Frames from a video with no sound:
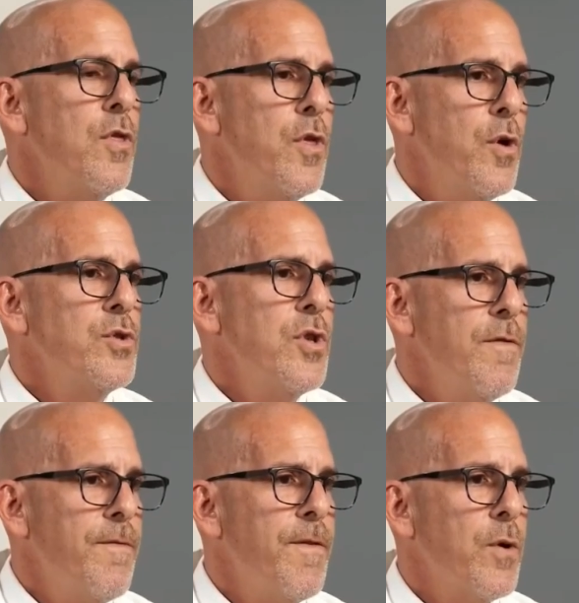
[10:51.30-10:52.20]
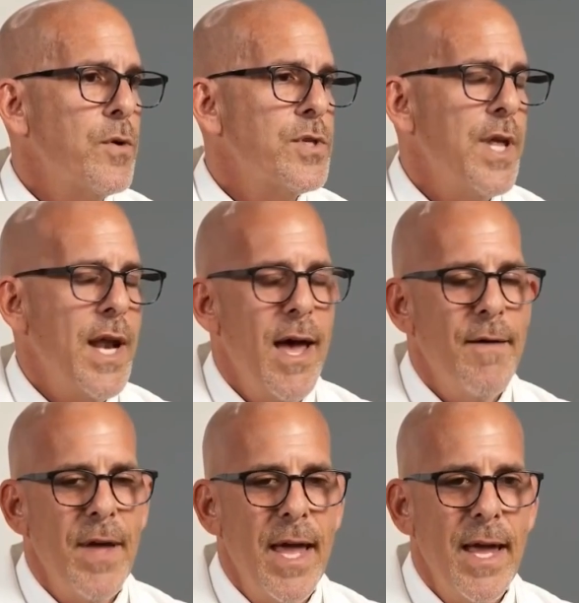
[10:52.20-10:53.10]
Those are the folks that
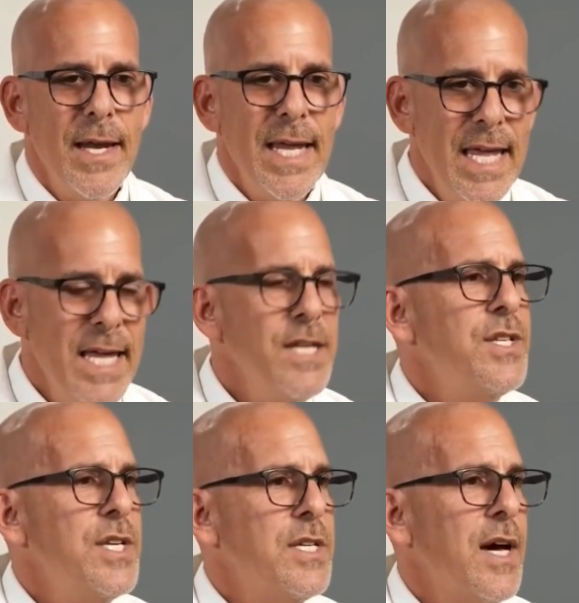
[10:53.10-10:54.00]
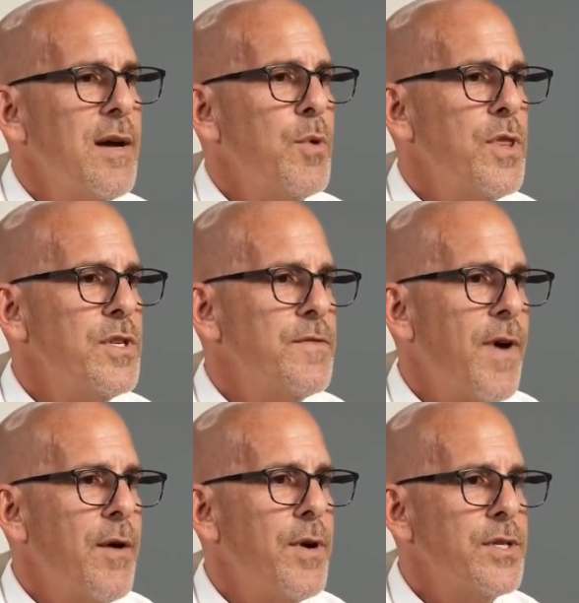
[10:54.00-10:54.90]
have an easy time with this
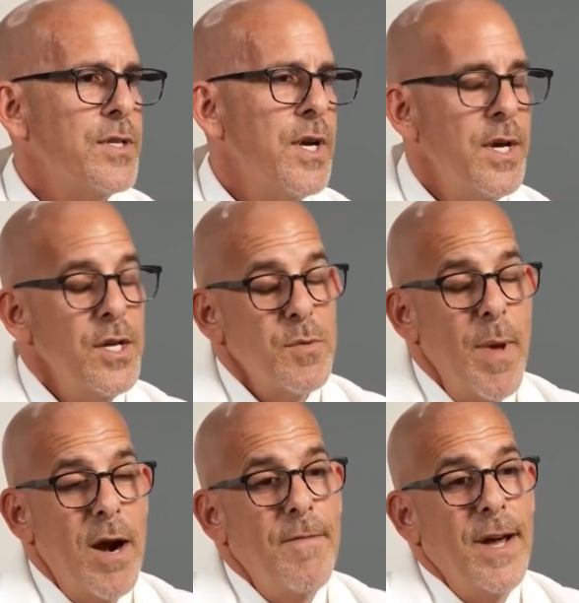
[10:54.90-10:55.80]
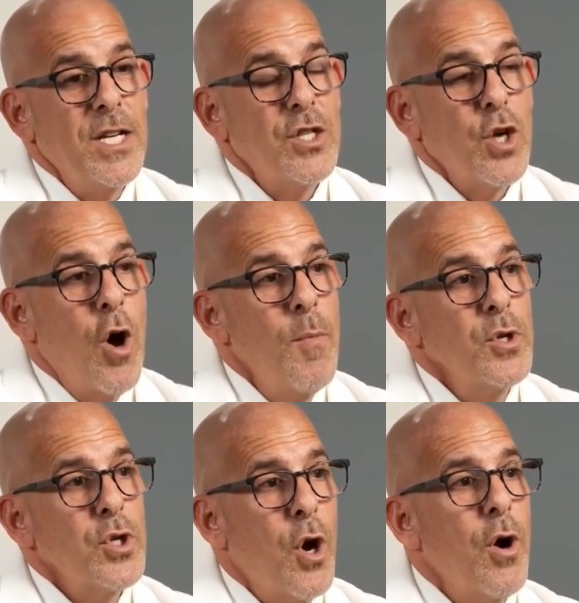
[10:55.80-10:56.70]
virus. As a matter of fact, it's
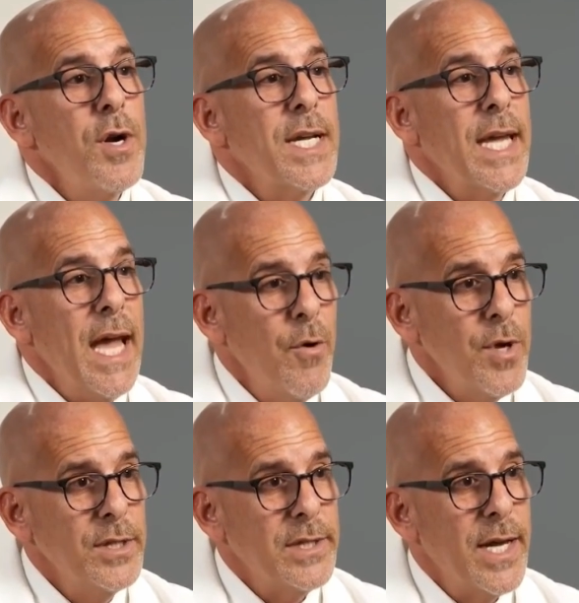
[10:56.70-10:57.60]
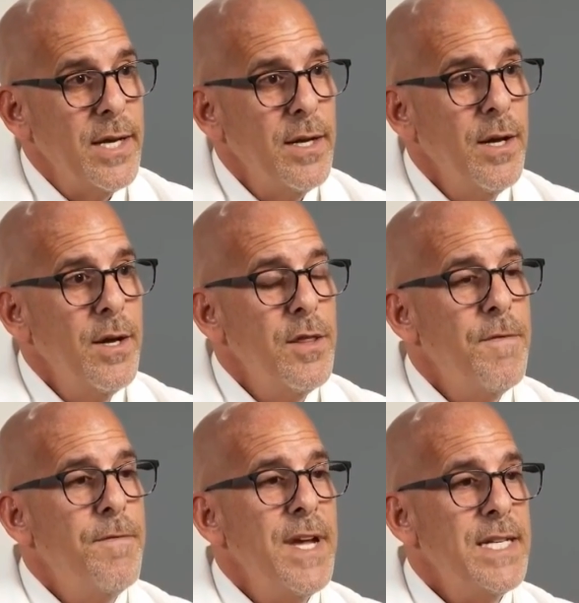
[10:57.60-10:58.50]
almost hard to calculate the
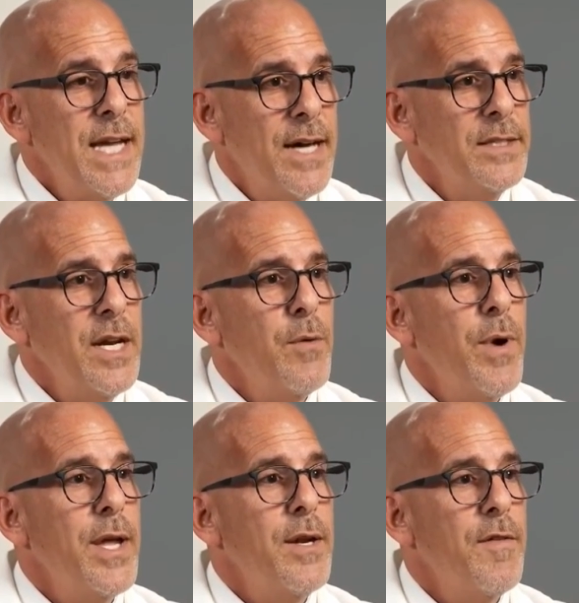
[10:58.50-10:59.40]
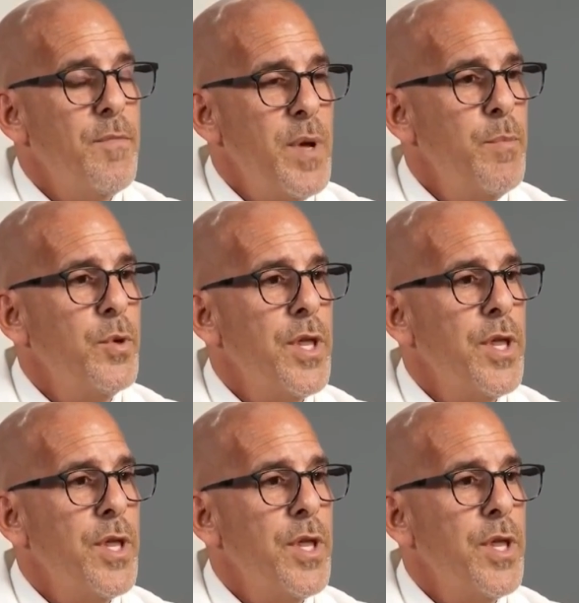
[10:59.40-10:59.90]
fatality rate of people